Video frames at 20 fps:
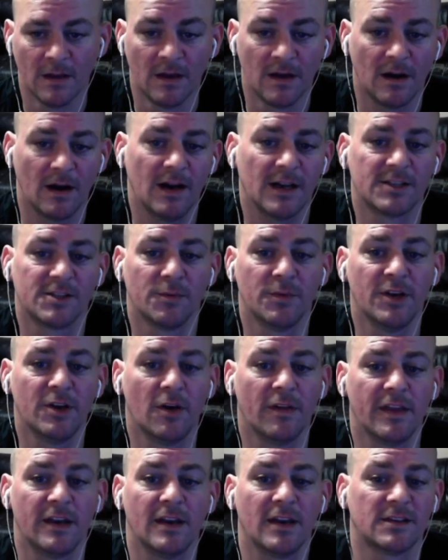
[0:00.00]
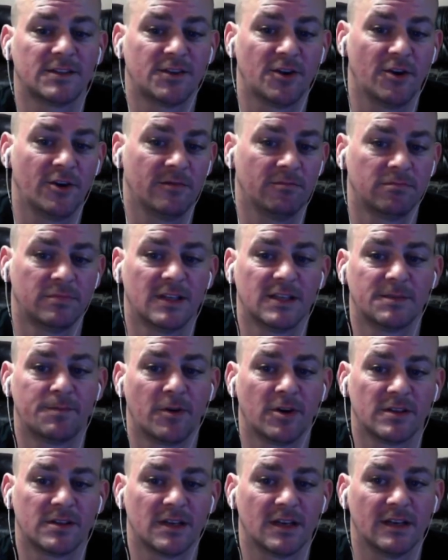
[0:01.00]
Alright, so we know that next turn, this
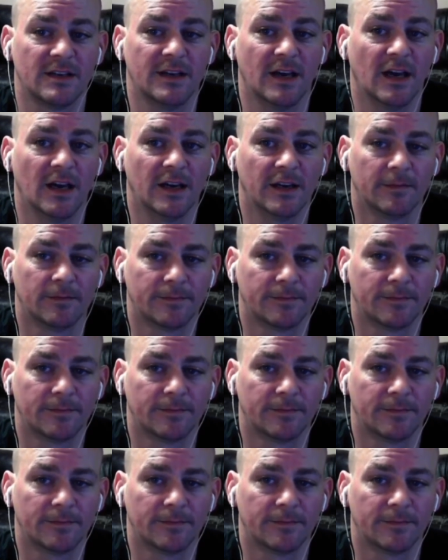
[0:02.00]
bird's gonna die.